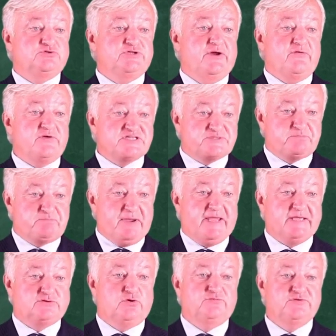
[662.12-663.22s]
to the
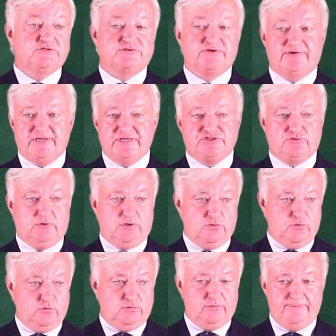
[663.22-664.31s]
respect of international
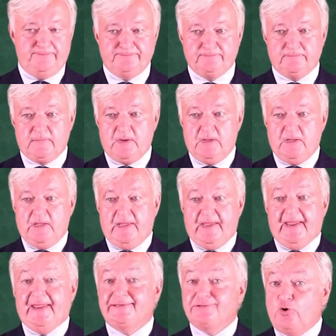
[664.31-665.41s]
law,
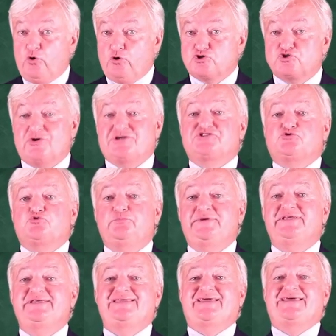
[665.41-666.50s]
and also has to
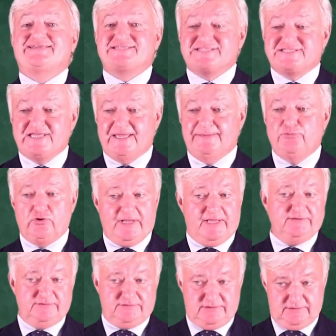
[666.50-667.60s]
be a stable
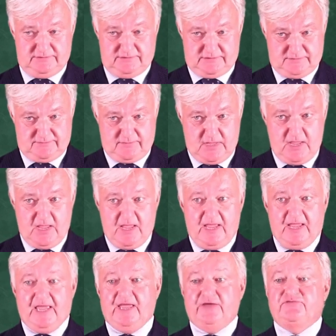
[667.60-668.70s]
entity,
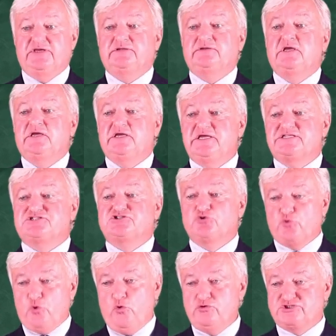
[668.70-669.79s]
having its
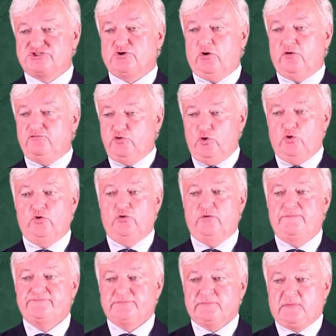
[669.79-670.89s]
rules of
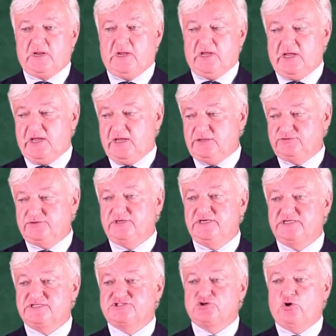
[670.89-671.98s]
law and
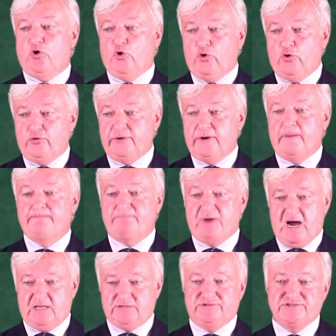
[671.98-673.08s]
its own
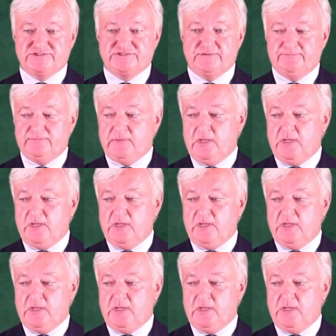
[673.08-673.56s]
bodies,